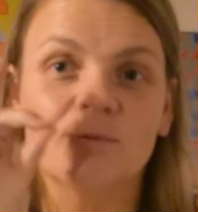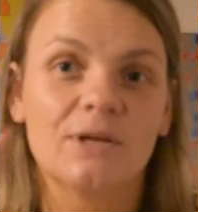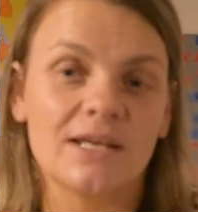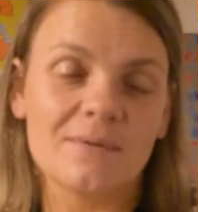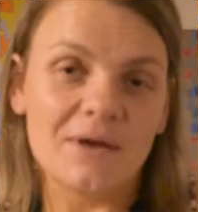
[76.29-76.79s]
We're
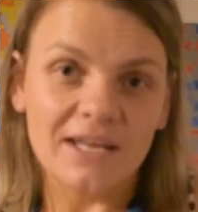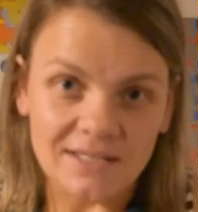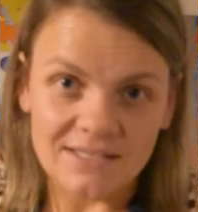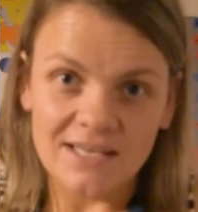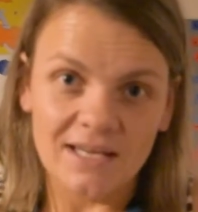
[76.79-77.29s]
going to make a
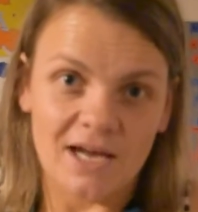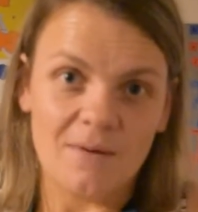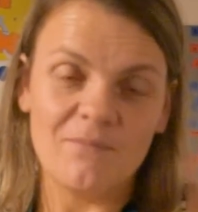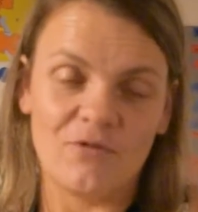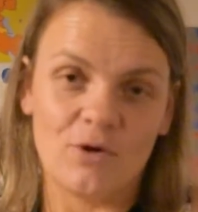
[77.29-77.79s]

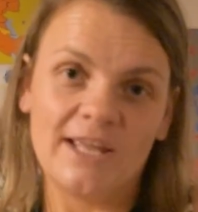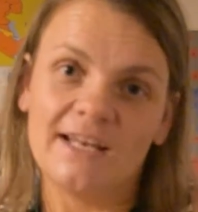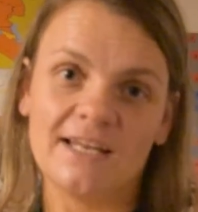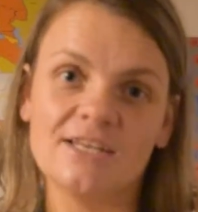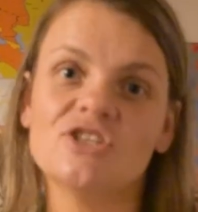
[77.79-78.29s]
teacup for
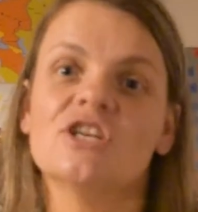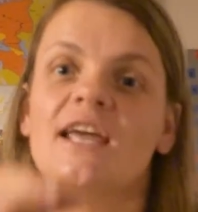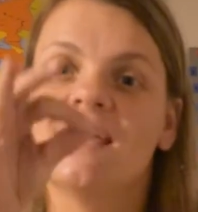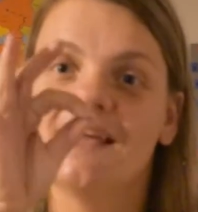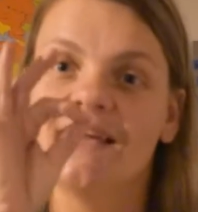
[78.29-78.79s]
English.
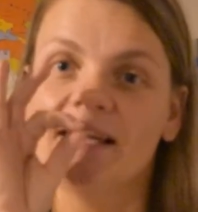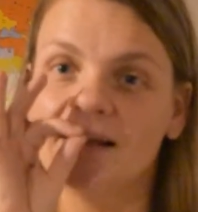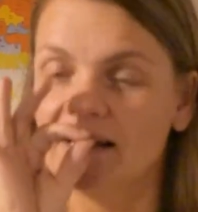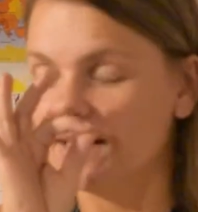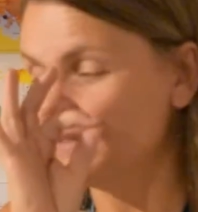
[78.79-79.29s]

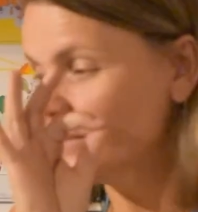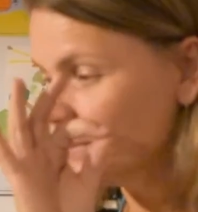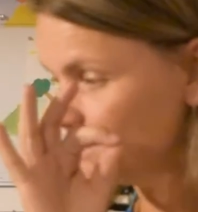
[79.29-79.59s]
England